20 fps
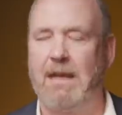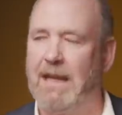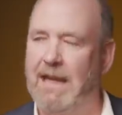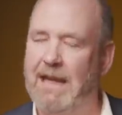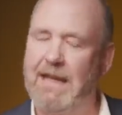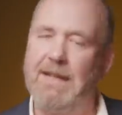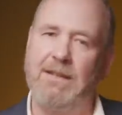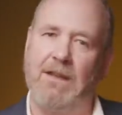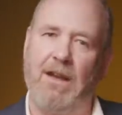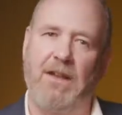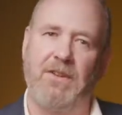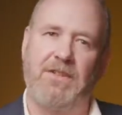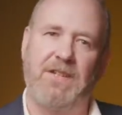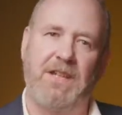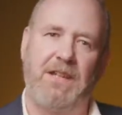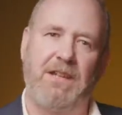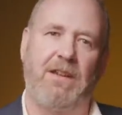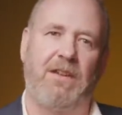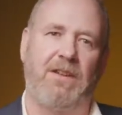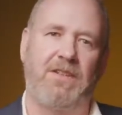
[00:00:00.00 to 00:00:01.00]
In
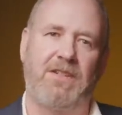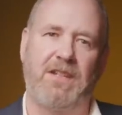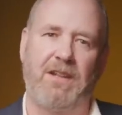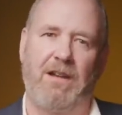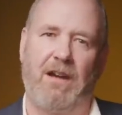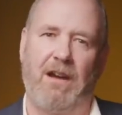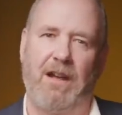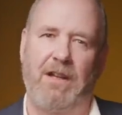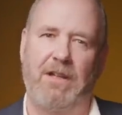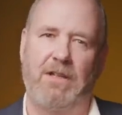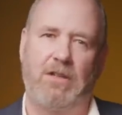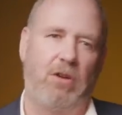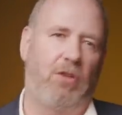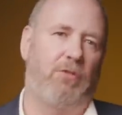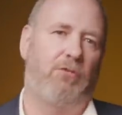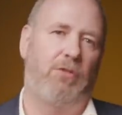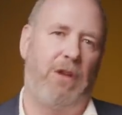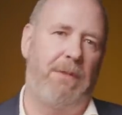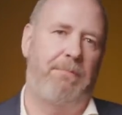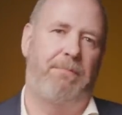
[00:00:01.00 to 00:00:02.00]
1999,
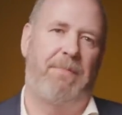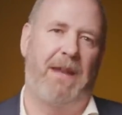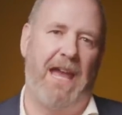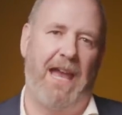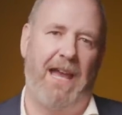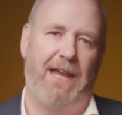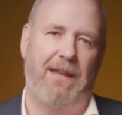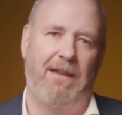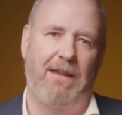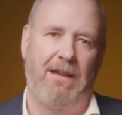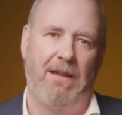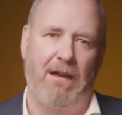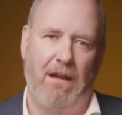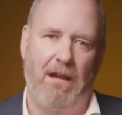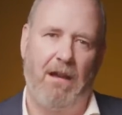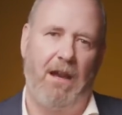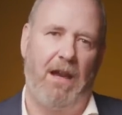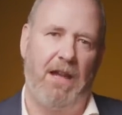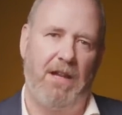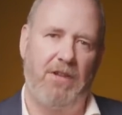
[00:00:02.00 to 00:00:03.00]
Conrad Black
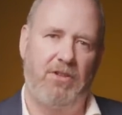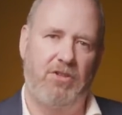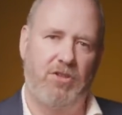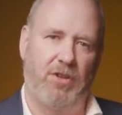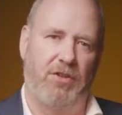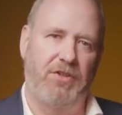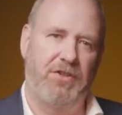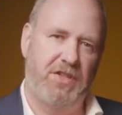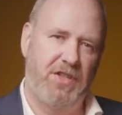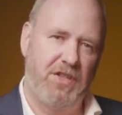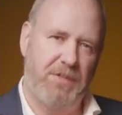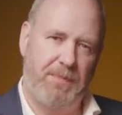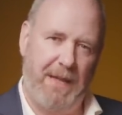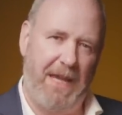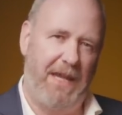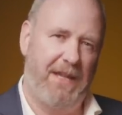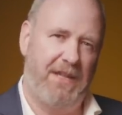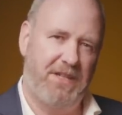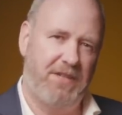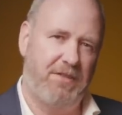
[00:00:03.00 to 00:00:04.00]
hired Johnson to be
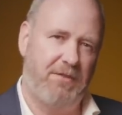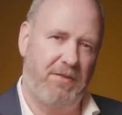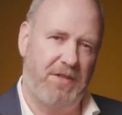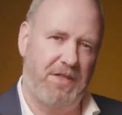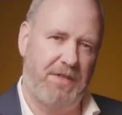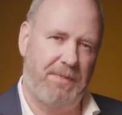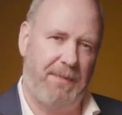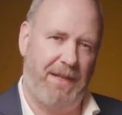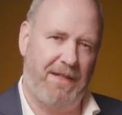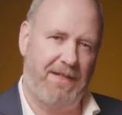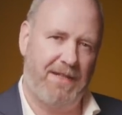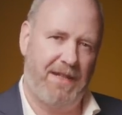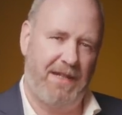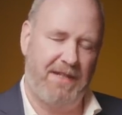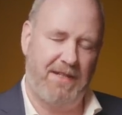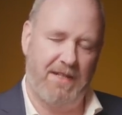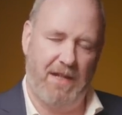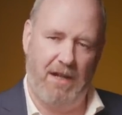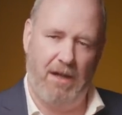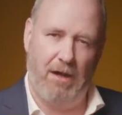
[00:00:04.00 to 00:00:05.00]
editor of The
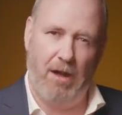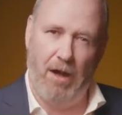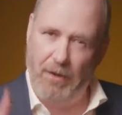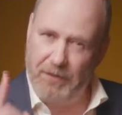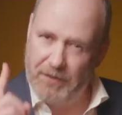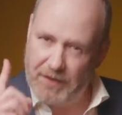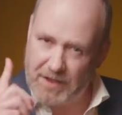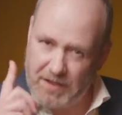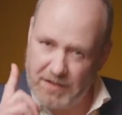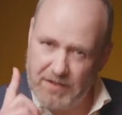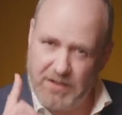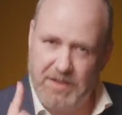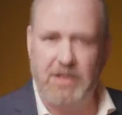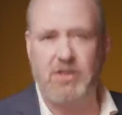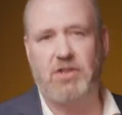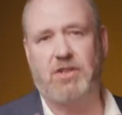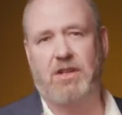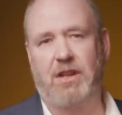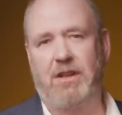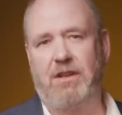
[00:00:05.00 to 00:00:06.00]
Spectator on the
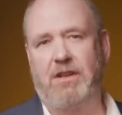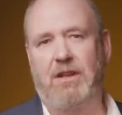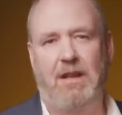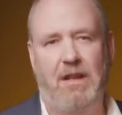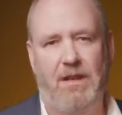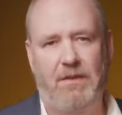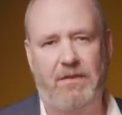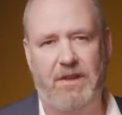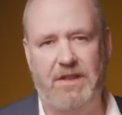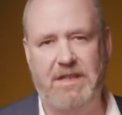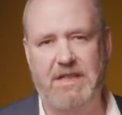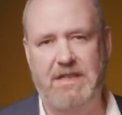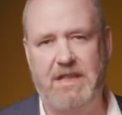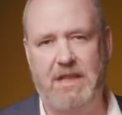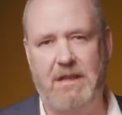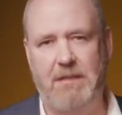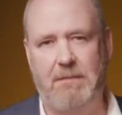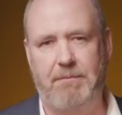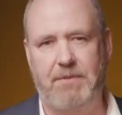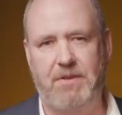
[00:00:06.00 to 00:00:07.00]
condition that he
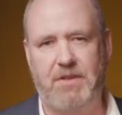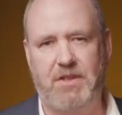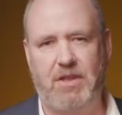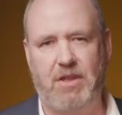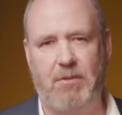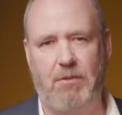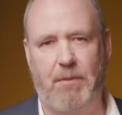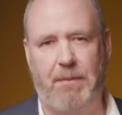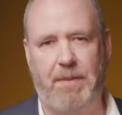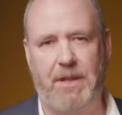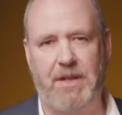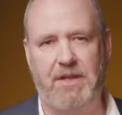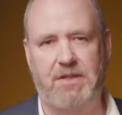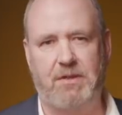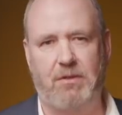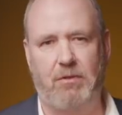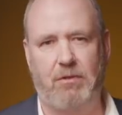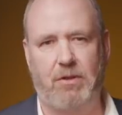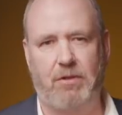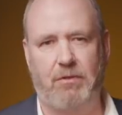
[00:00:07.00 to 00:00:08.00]
didn't pursue a
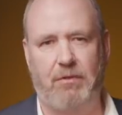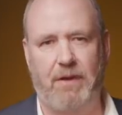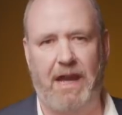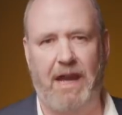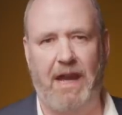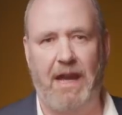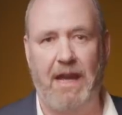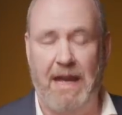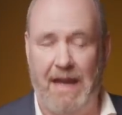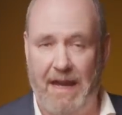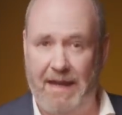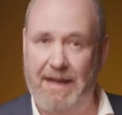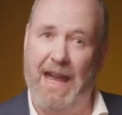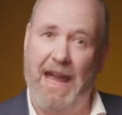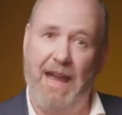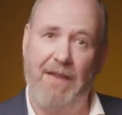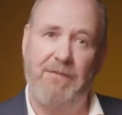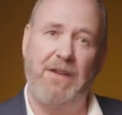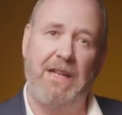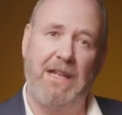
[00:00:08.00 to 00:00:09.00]
political career, and
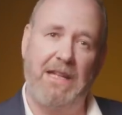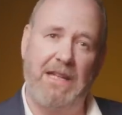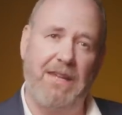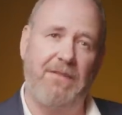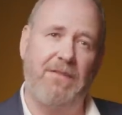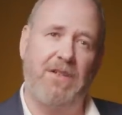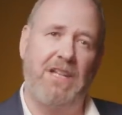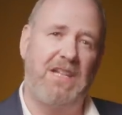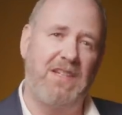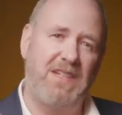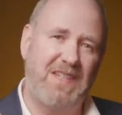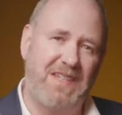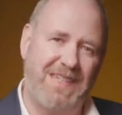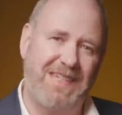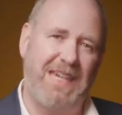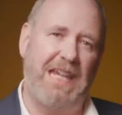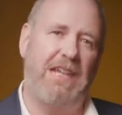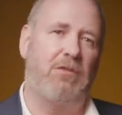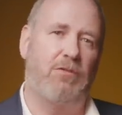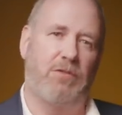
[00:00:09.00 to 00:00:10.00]
having given his
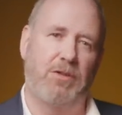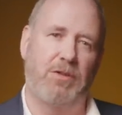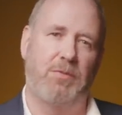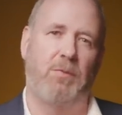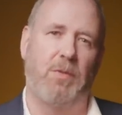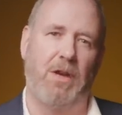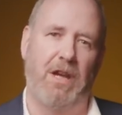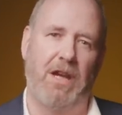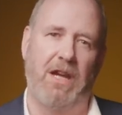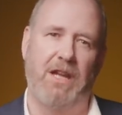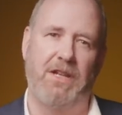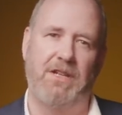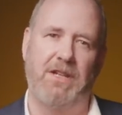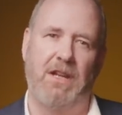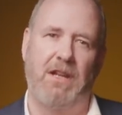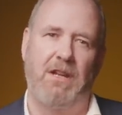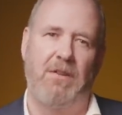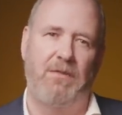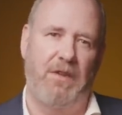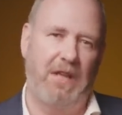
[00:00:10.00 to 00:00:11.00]
sacred word
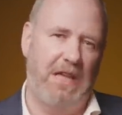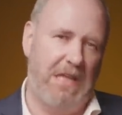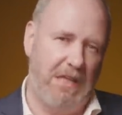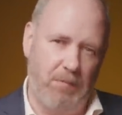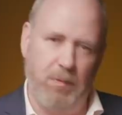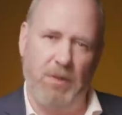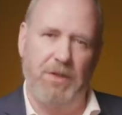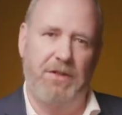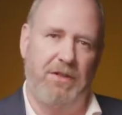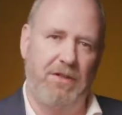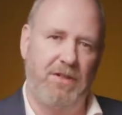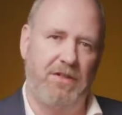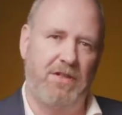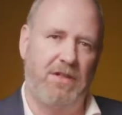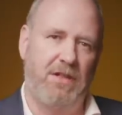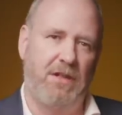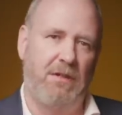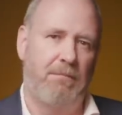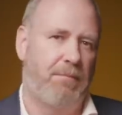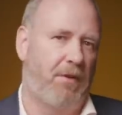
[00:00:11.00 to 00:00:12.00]
that he
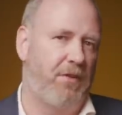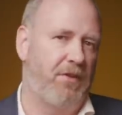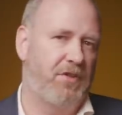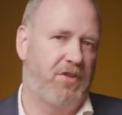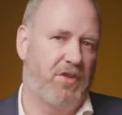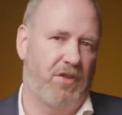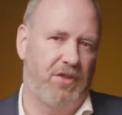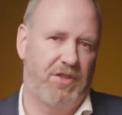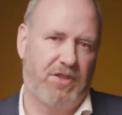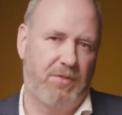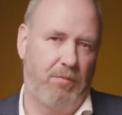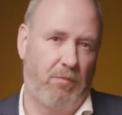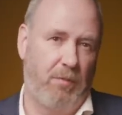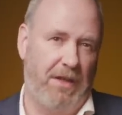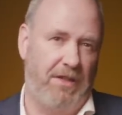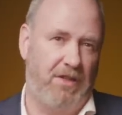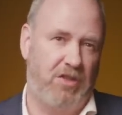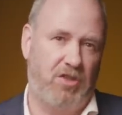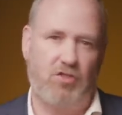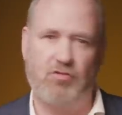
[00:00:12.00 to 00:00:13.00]
wouldn't, Boris Johnson
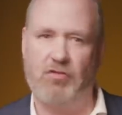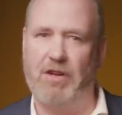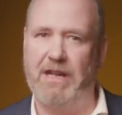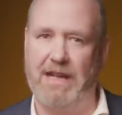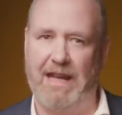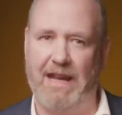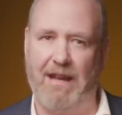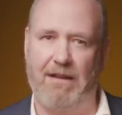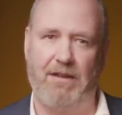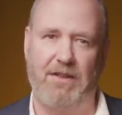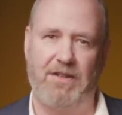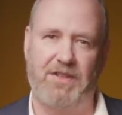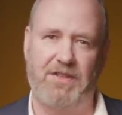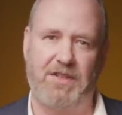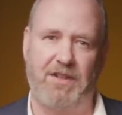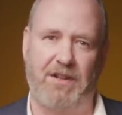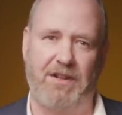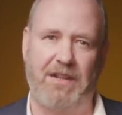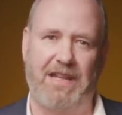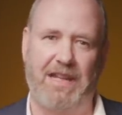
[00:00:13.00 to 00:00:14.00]
went straight out and
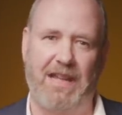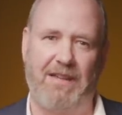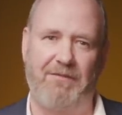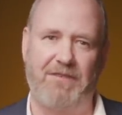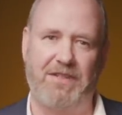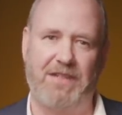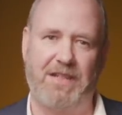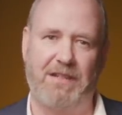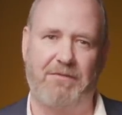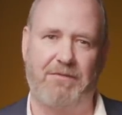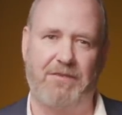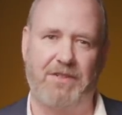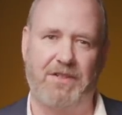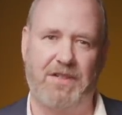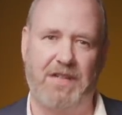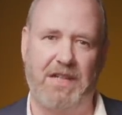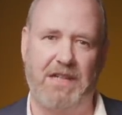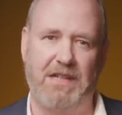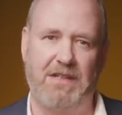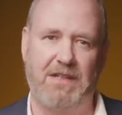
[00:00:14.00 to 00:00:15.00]
started canvassing for a
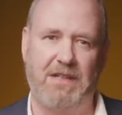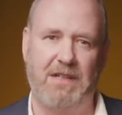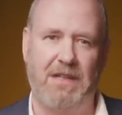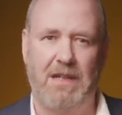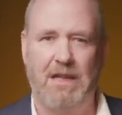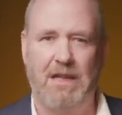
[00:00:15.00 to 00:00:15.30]
seat.